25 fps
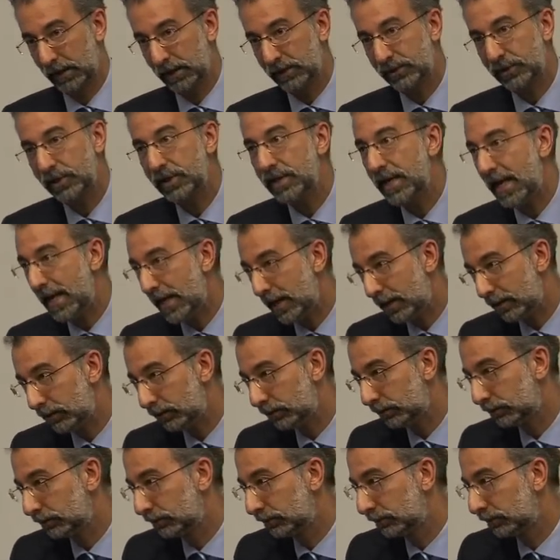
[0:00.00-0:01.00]
So
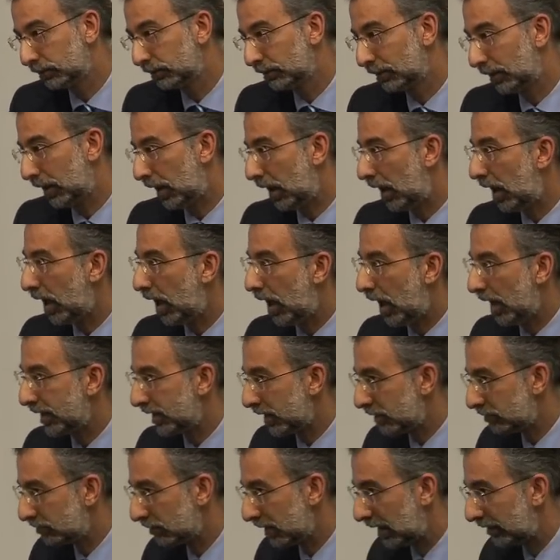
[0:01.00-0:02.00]
now, I
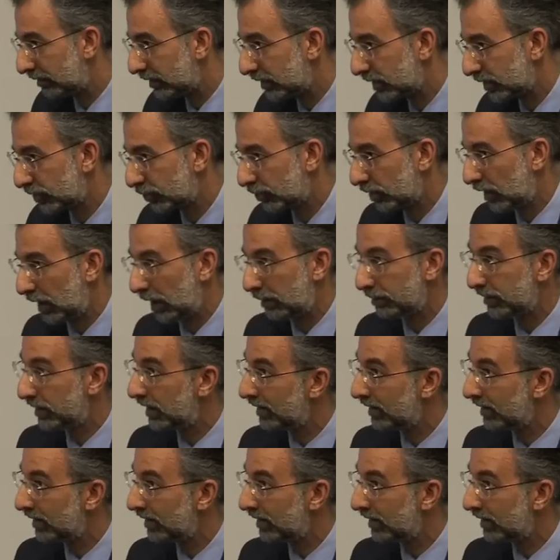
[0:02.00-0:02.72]
don't ever describe,